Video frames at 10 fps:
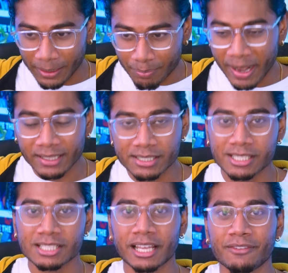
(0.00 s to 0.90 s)
that
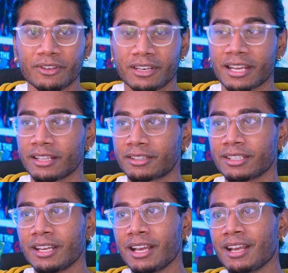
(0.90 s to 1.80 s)
balances life and death?
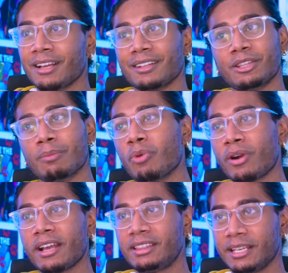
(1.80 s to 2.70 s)
The
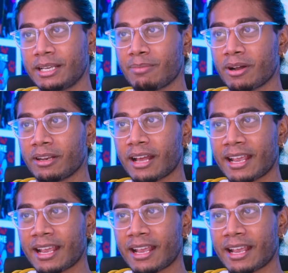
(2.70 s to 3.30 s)
more I think about it,